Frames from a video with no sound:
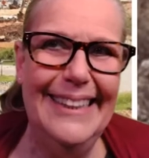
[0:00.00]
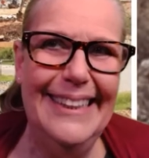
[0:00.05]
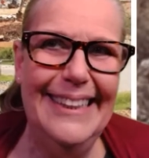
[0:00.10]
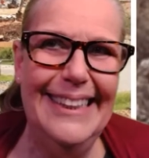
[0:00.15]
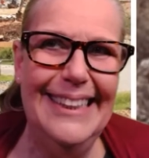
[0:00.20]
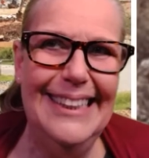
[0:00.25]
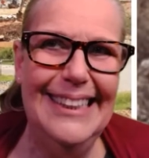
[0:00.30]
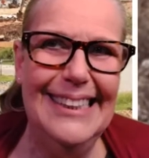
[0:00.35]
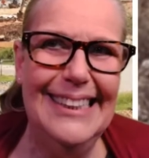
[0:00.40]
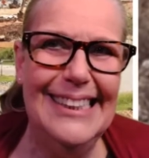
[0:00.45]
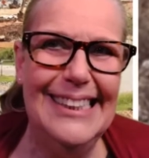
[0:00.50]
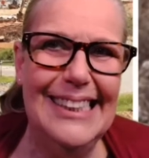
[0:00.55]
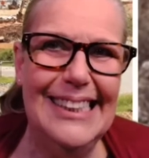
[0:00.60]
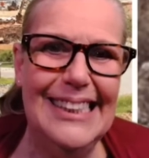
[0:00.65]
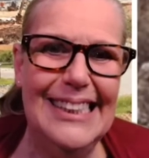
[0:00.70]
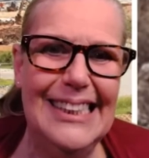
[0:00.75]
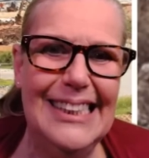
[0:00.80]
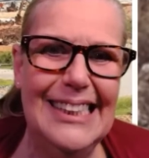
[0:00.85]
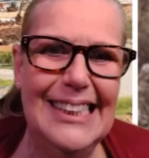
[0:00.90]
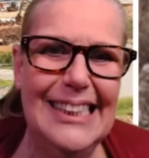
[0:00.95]

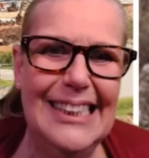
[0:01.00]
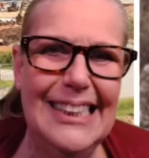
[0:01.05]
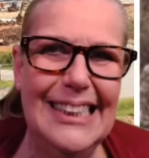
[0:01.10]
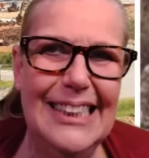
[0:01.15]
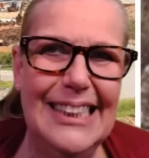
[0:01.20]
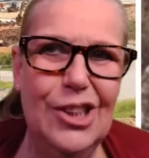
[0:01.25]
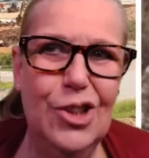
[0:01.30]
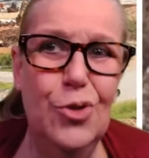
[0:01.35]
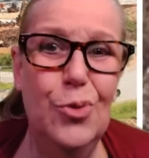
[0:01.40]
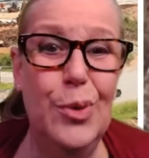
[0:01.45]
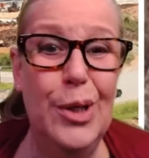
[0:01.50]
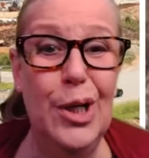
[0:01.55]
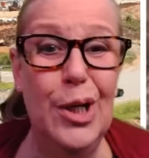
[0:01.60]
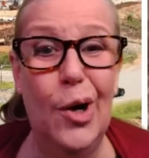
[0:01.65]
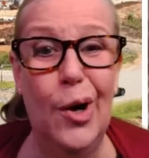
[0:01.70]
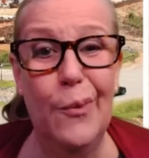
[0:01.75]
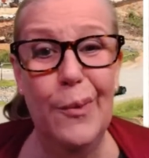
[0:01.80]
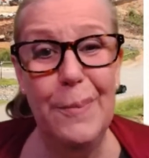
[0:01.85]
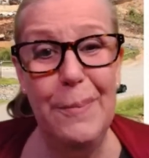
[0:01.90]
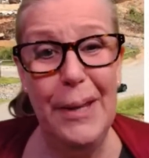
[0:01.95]
is do we are
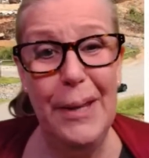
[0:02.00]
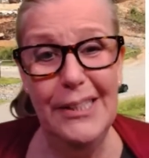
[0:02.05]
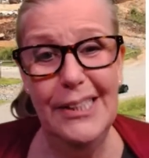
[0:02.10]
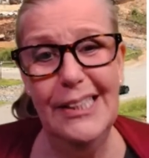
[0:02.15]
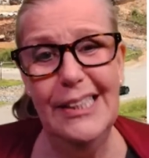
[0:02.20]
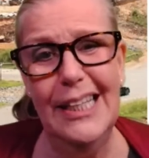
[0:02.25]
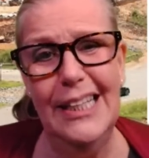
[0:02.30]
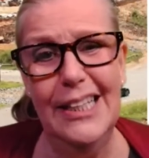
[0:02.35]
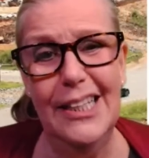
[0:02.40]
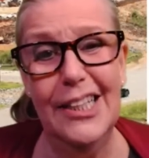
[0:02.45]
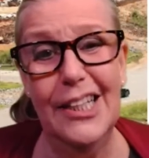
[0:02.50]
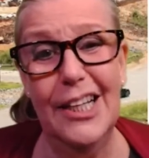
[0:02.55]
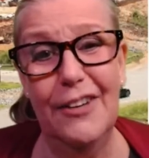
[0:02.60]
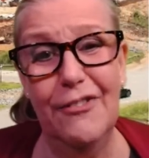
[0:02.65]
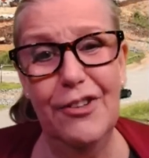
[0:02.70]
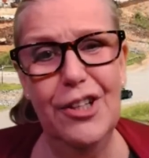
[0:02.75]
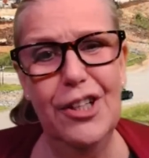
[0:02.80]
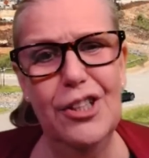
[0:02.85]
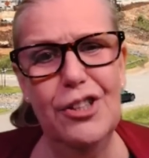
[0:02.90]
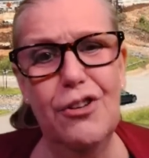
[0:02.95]
we basing that on
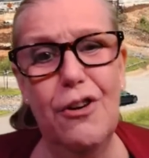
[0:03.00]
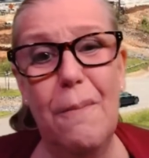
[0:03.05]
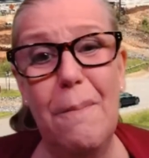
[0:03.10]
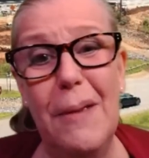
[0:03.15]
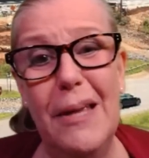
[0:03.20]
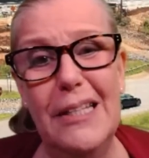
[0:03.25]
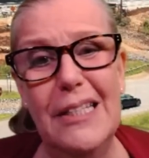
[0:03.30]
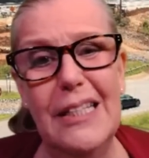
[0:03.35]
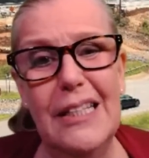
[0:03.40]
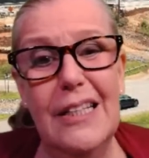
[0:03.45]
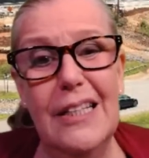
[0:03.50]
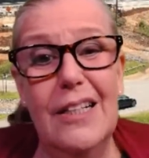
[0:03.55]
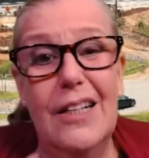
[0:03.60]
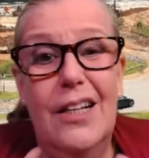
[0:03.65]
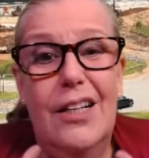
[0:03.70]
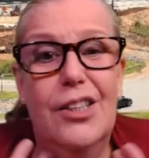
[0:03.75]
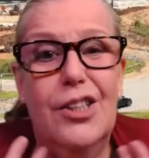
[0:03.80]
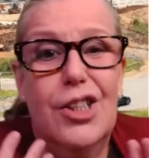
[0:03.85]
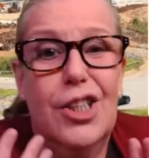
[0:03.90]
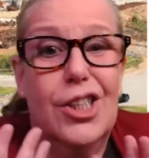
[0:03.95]
evidence or basing it
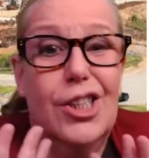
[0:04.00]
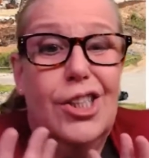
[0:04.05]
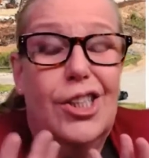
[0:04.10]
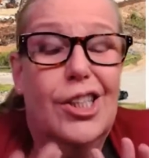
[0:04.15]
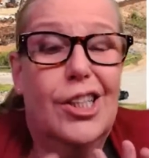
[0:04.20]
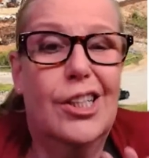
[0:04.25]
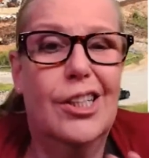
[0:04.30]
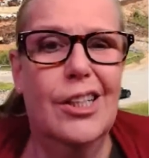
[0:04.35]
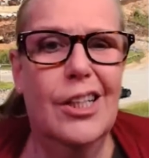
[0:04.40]
on just a,